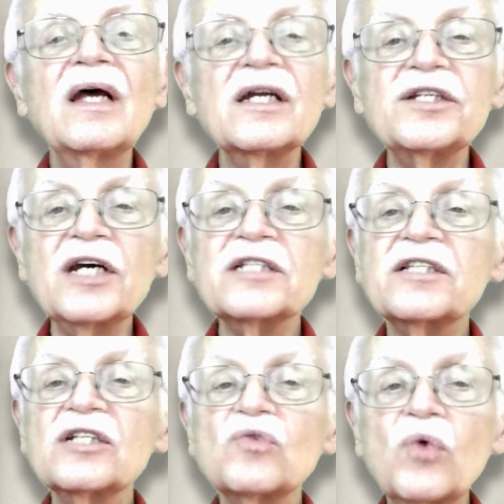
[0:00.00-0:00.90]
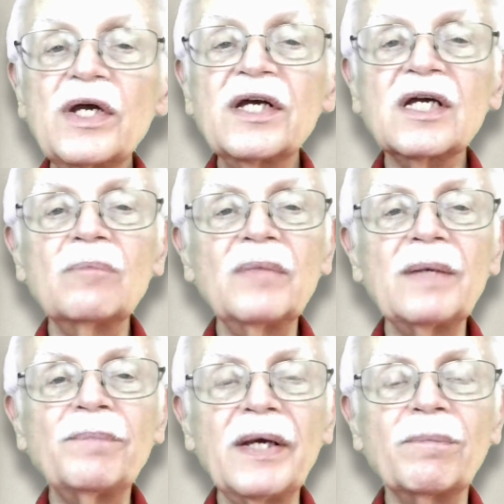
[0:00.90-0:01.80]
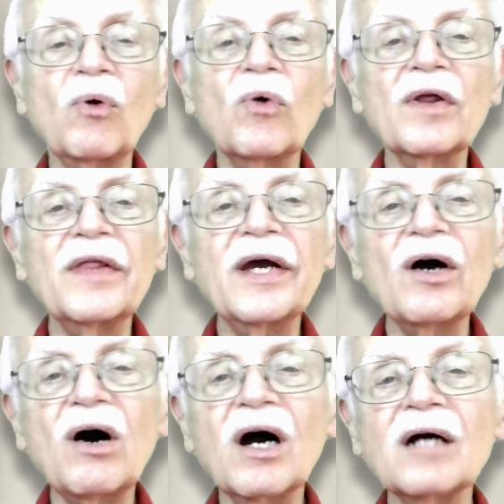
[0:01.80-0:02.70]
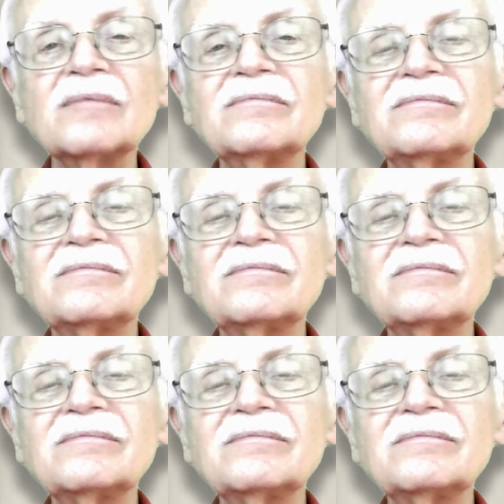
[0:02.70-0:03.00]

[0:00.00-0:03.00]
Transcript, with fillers: just as we can meet people where they are.